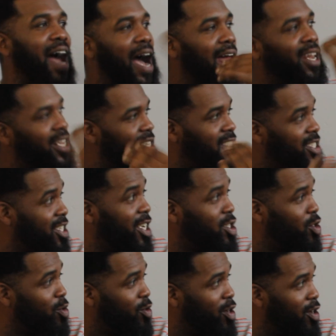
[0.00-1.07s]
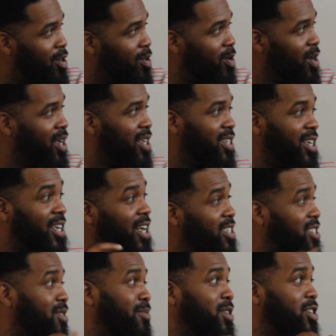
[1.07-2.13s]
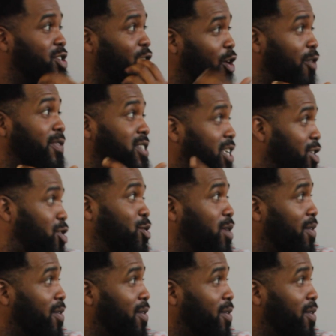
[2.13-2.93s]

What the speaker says: knowledge that you know, the customer service that you